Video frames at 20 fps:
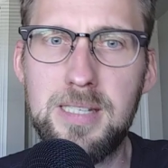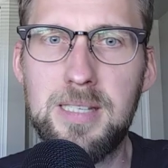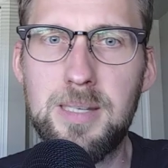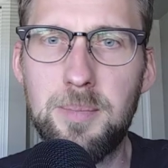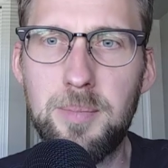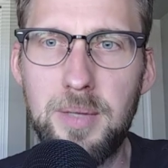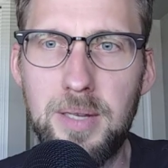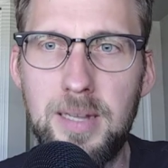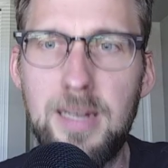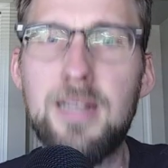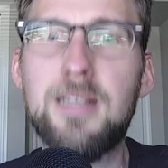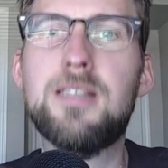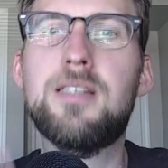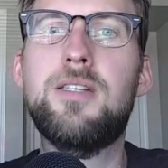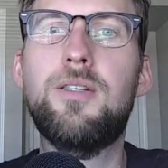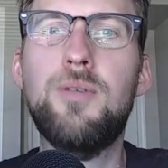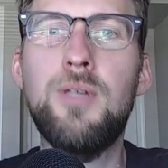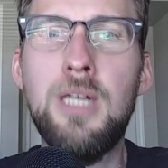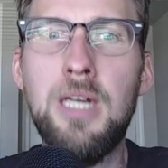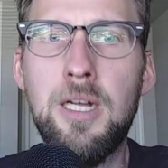something else and
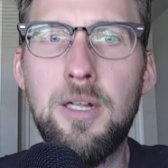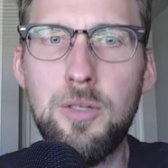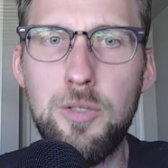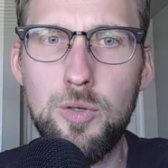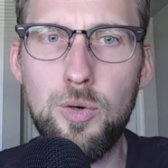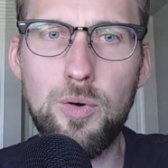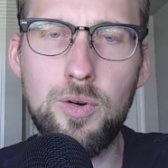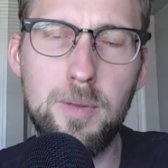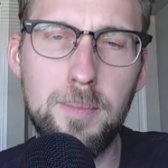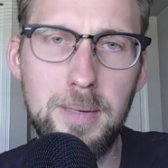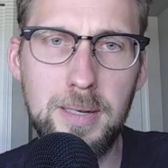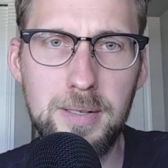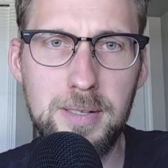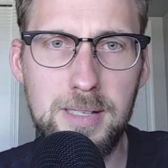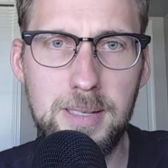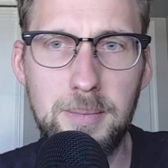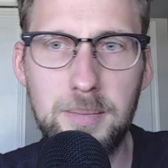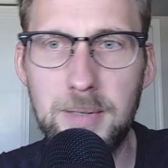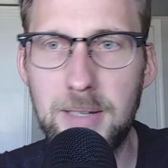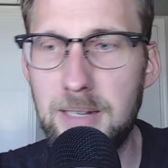you talk about
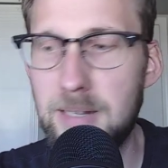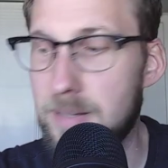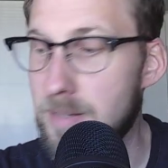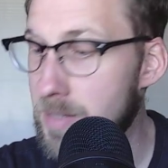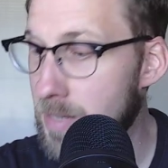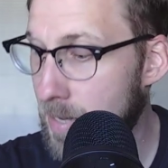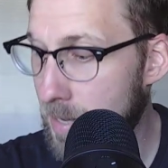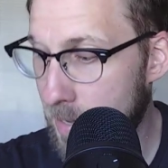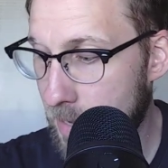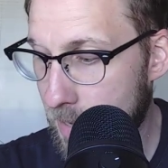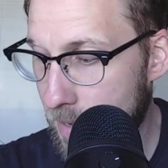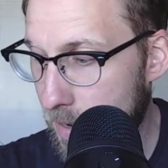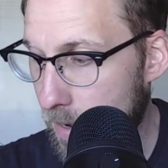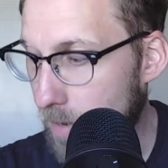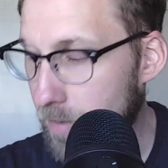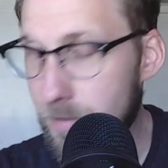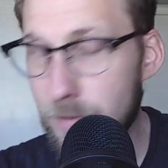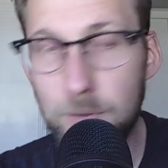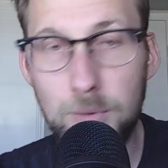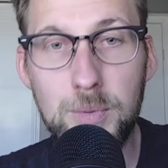something else.
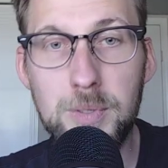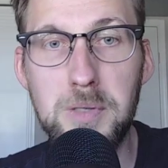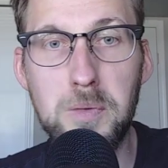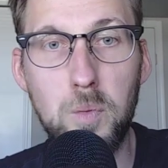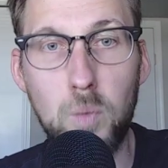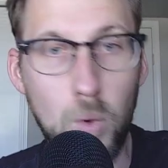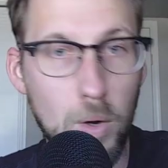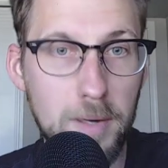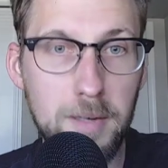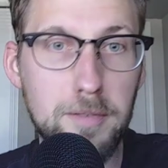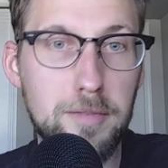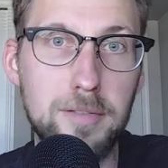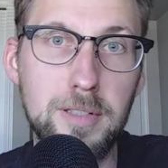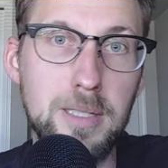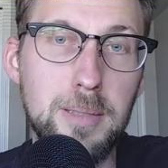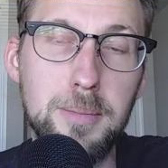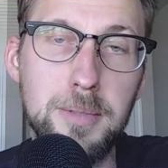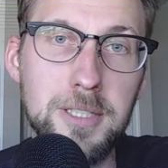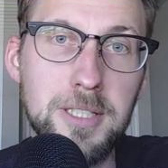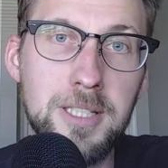I thought it was a wonderful
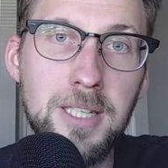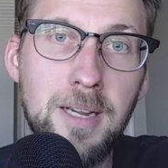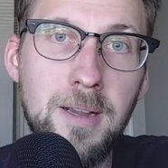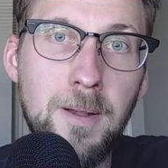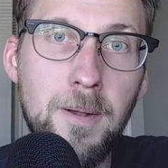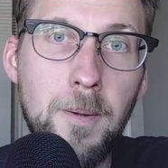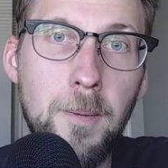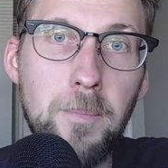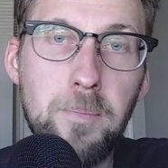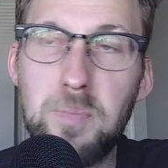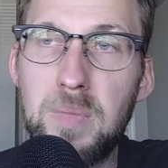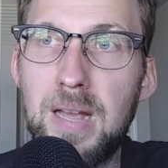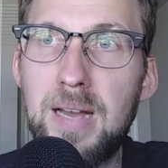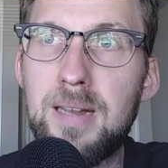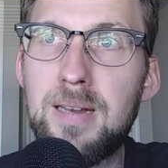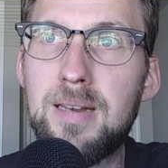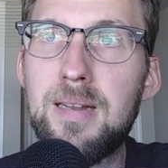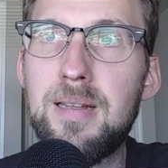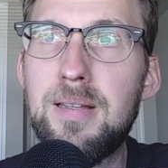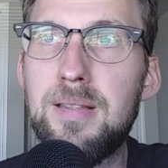image.
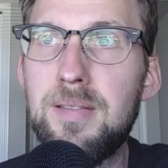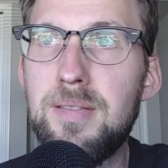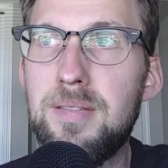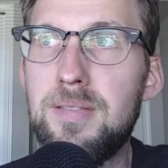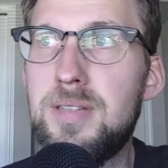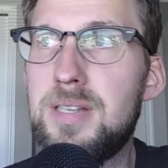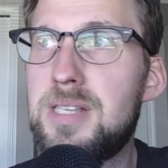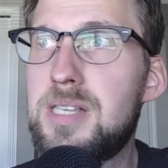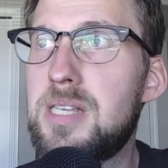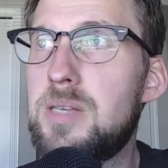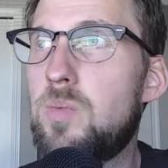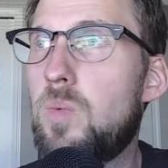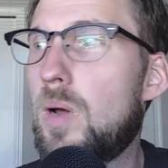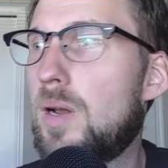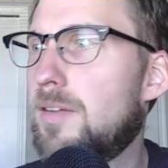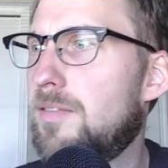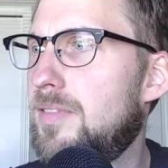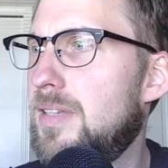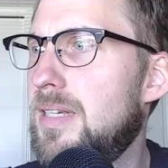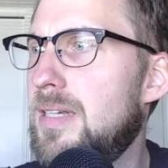And this is one
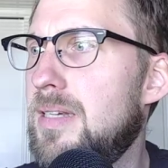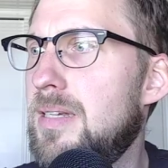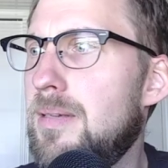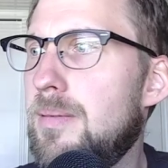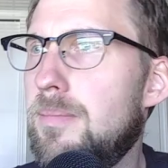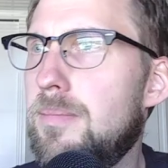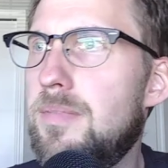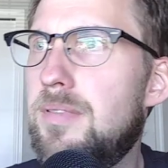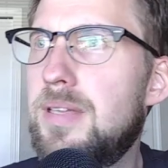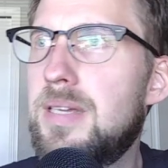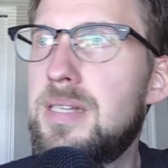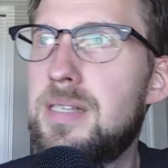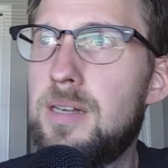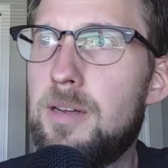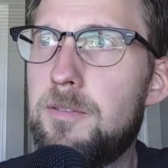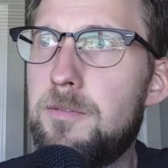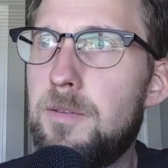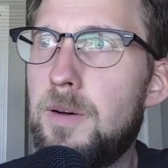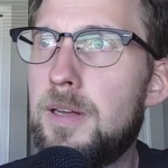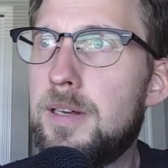of the things
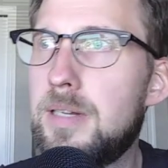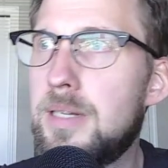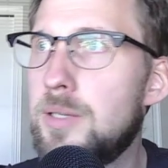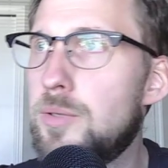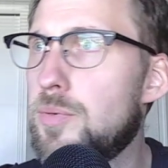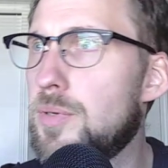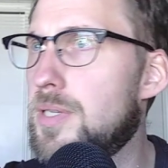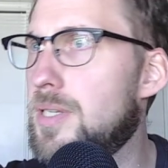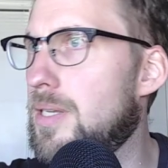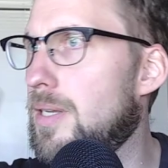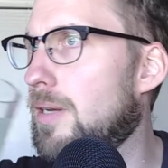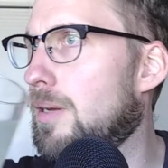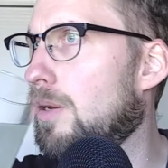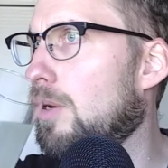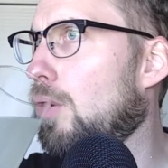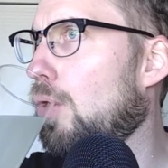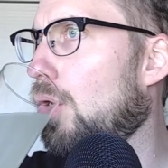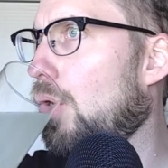I find interesting